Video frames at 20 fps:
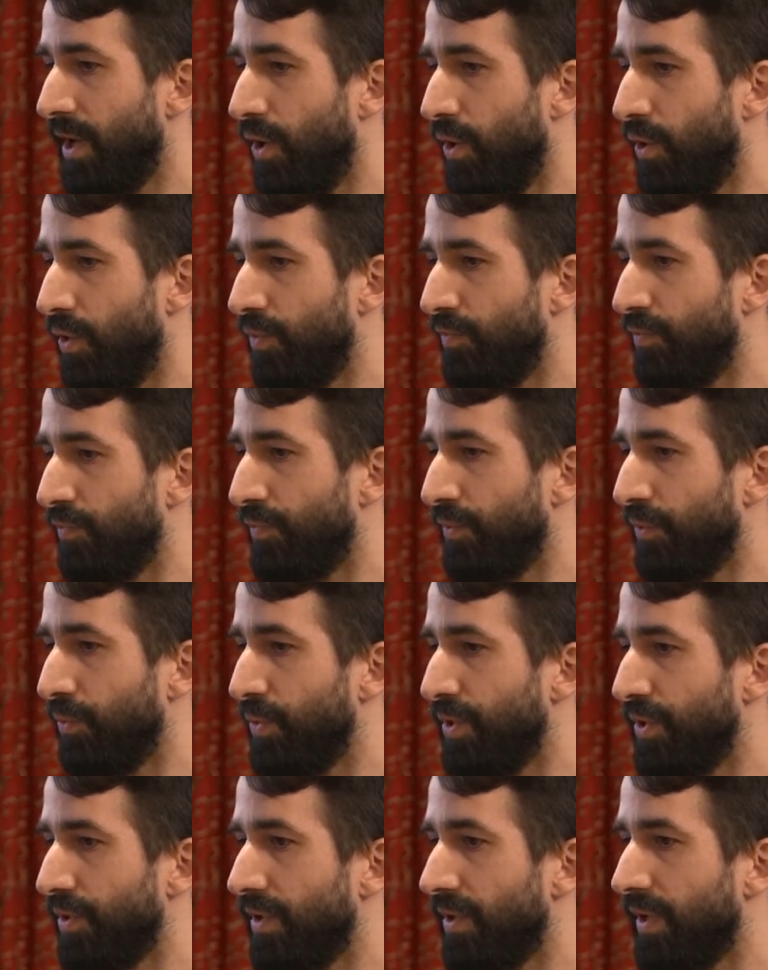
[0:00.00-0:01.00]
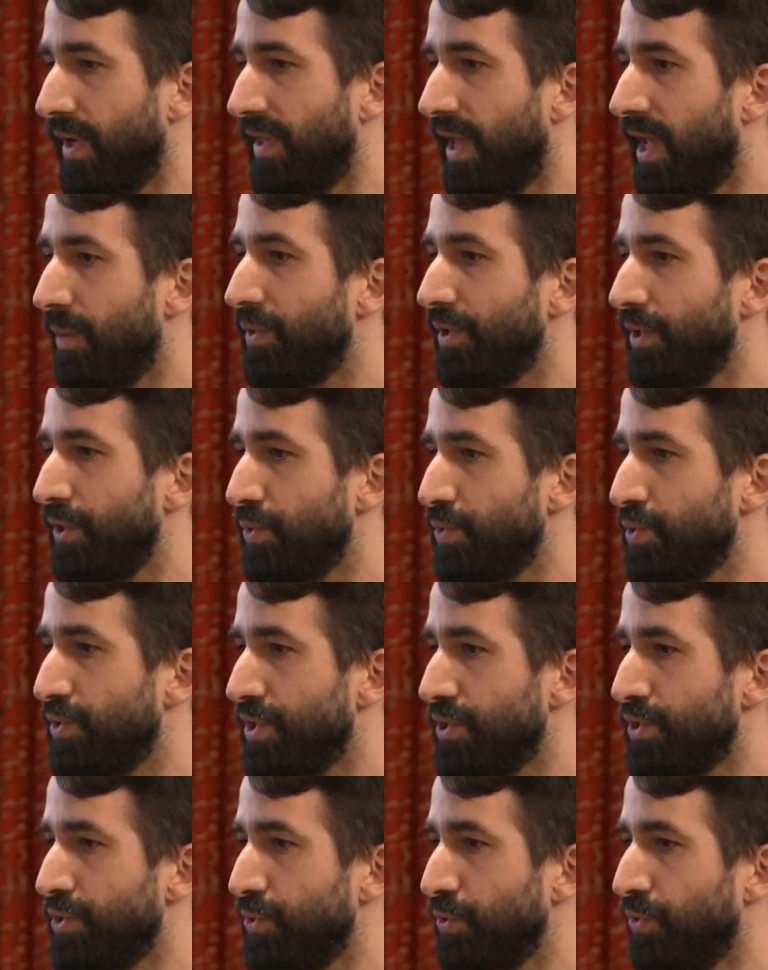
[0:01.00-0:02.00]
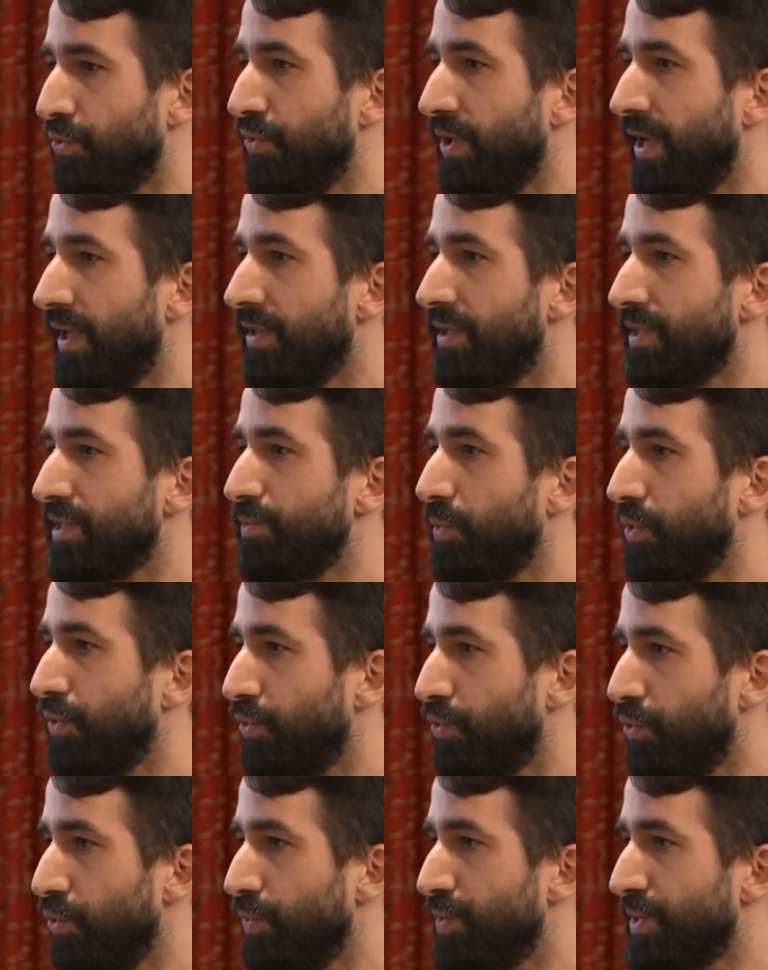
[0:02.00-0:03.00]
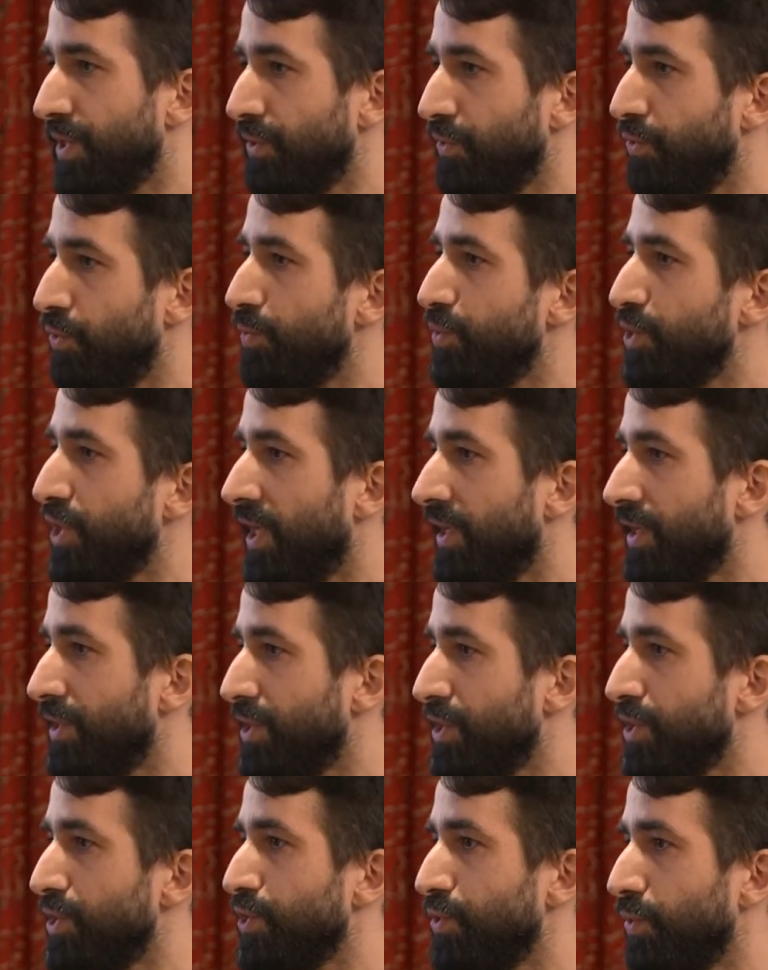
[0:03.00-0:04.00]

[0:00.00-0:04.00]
of we enabling users to create the small groups and group challenges,